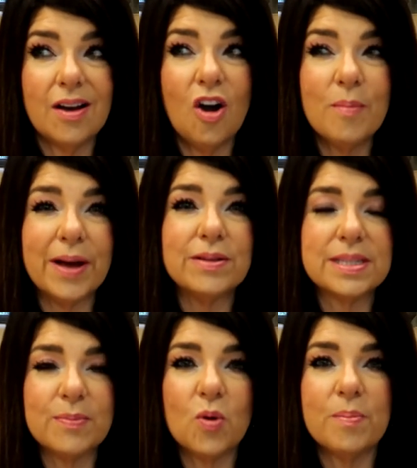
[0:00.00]

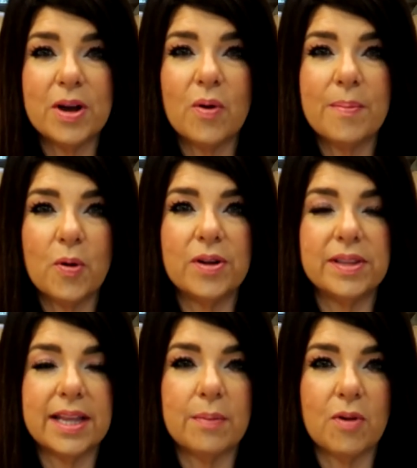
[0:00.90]
almost more, more,
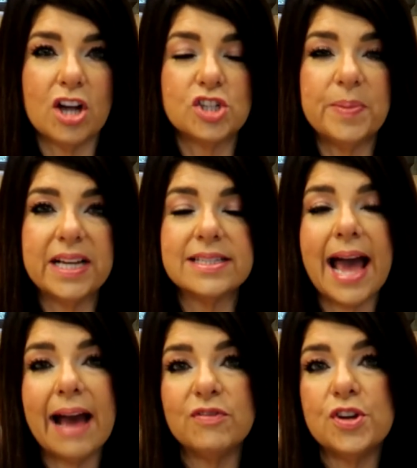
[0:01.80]
important than a brush because
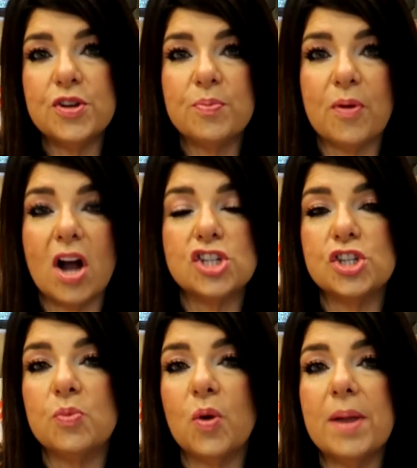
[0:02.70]
after you
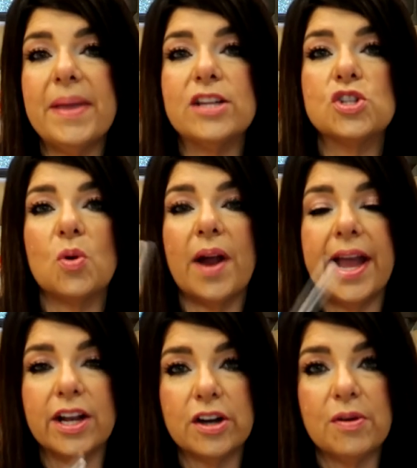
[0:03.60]
brush you want to make sure
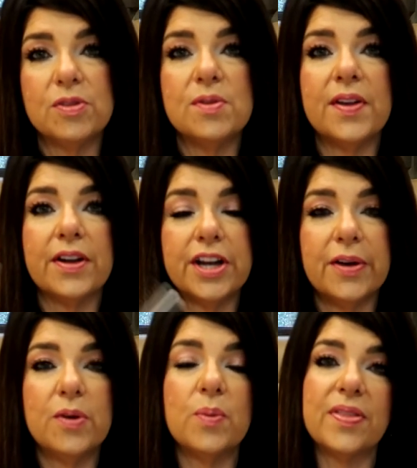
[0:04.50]
and go through their
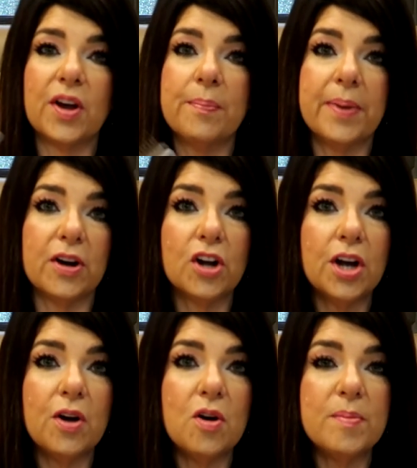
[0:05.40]
coat with a butter
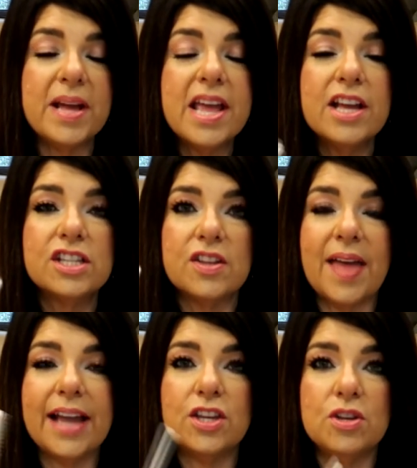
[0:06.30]
comb so
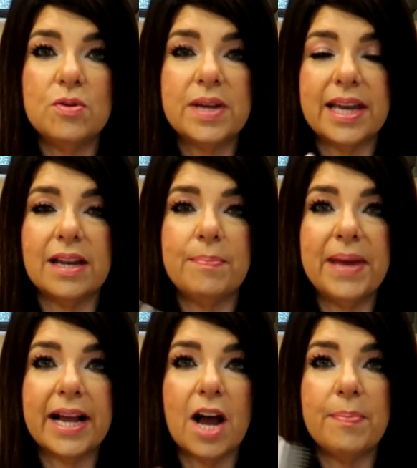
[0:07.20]
that you can
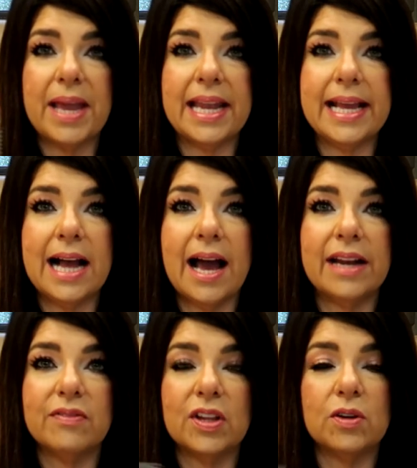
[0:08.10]
pick up any
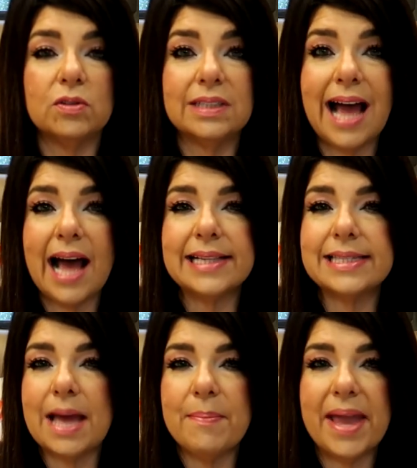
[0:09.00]
kind of little
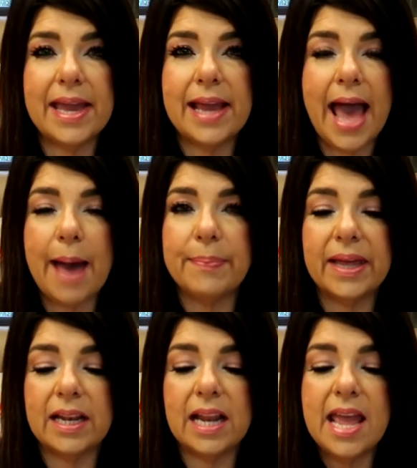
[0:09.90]
knots that may
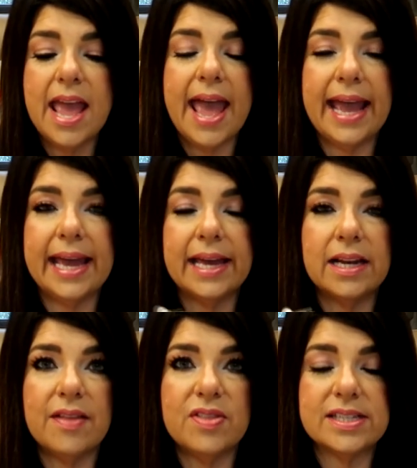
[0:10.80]
happen
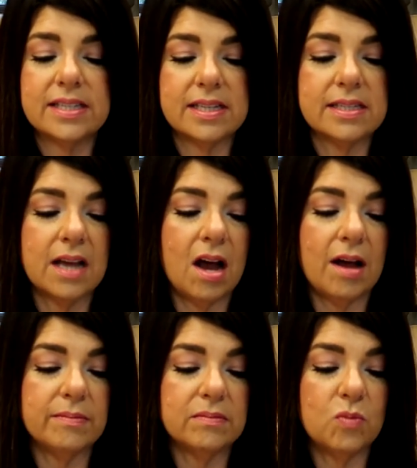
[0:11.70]
and this is
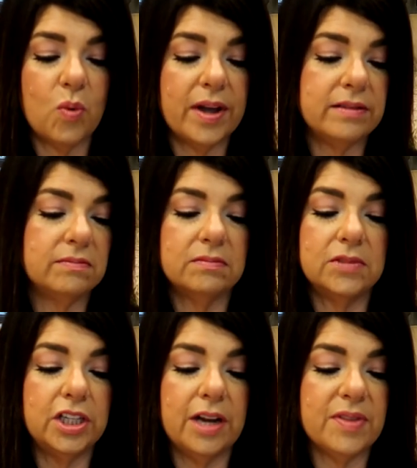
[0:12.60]
um, what
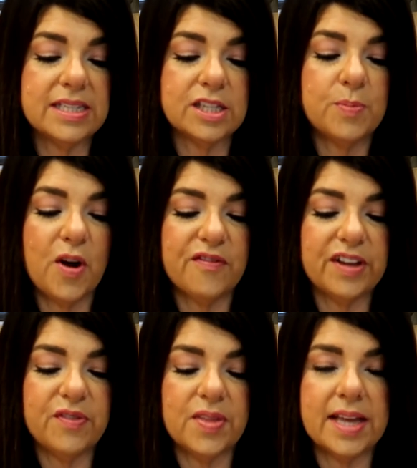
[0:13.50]
you know, this is
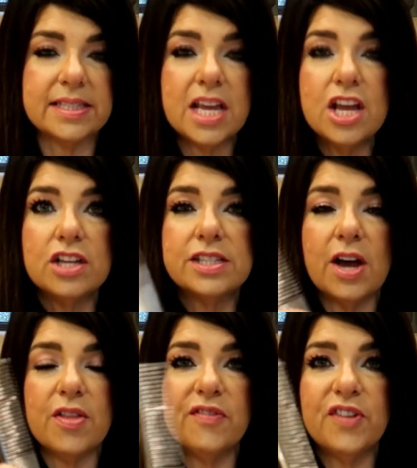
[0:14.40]
perfect for this.
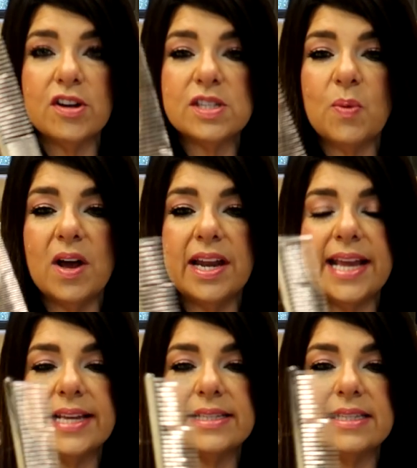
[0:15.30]
So the first one
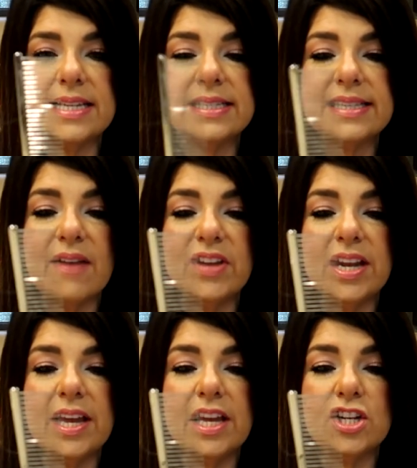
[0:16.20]
is the seven
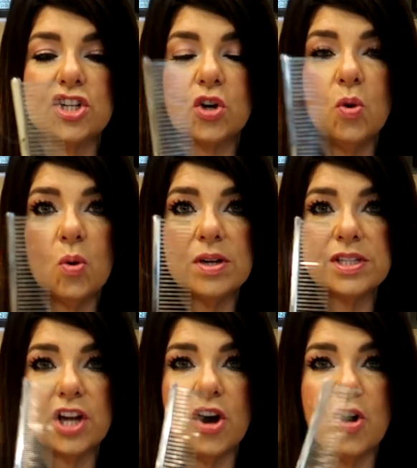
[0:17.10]
inch
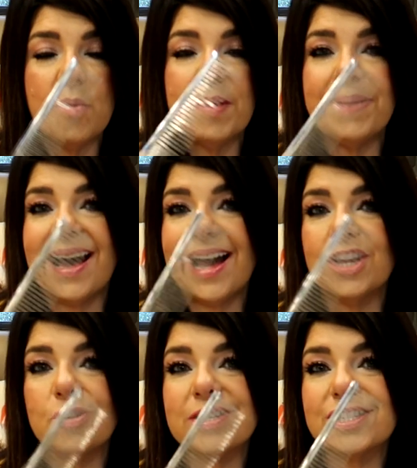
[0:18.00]
coarse comb by
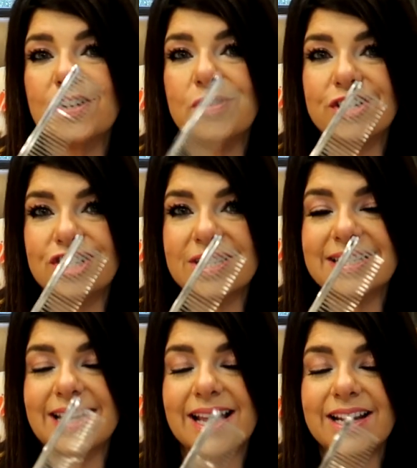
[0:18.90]
Chris
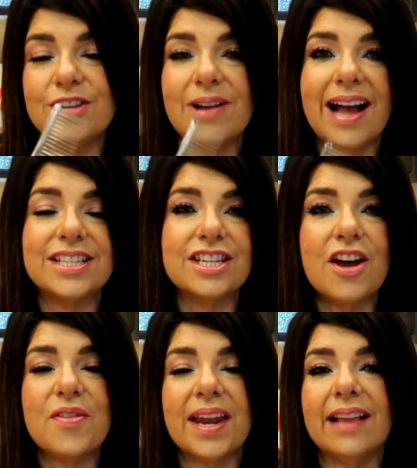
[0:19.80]
Christensen. You guys
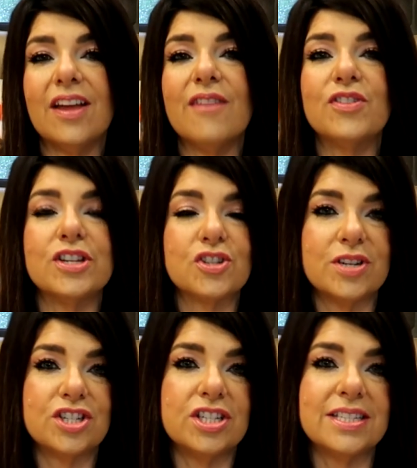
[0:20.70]
know that I love Chris
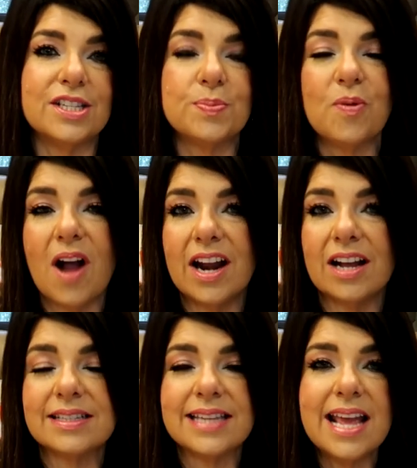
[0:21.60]
Christensen's
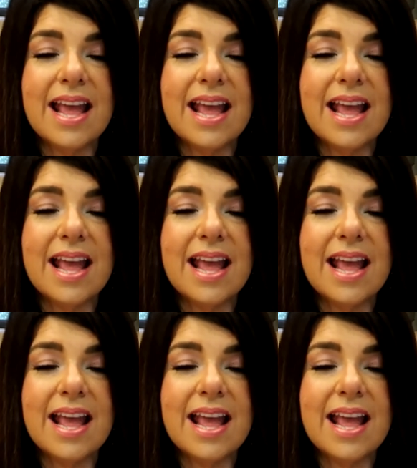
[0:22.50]
products.